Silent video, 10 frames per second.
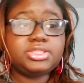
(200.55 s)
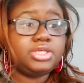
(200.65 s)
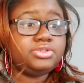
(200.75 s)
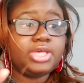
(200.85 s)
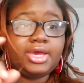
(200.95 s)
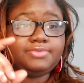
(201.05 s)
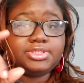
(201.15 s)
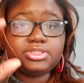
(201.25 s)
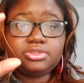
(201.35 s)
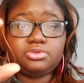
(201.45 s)
They have
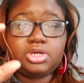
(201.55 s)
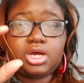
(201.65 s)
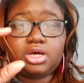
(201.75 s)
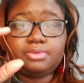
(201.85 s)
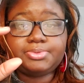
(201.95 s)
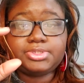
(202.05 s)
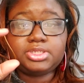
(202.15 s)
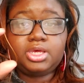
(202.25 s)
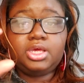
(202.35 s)
these little cups,